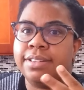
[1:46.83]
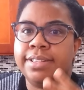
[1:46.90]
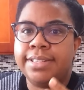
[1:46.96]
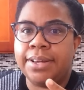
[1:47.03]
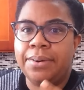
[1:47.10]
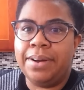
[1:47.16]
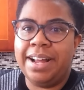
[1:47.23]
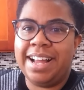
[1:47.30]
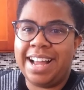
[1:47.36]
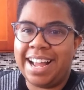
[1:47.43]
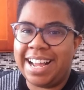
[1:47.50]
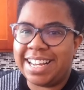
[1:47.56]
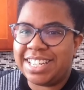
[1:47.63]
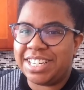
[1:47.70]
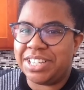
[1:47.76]
So I
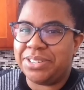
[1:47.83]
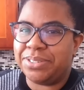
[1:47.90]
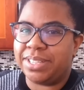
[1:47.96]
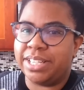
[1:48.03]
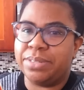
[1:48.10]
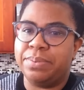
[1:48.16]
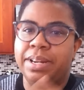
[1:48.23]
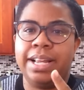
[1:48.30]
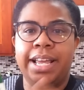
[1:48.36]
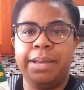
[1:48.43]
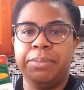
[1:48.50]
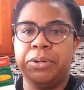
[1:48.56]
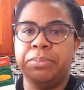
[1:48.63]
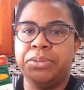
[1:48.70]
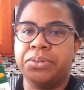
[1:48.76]
actually used this when I came
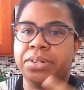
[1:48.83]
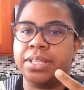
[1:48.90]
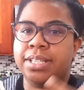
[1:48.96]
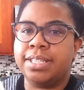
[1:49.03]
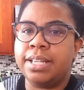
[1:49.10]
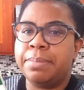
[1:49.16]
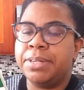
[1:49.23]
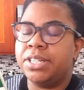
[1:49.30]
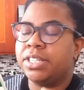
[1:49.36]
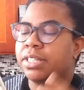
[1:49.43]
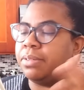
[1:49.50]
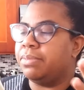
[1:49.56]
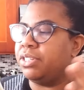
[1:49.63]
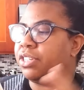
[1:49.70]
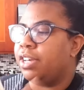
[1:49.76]
home during the summers, and
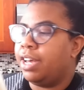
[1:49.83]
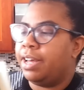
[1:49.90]
it was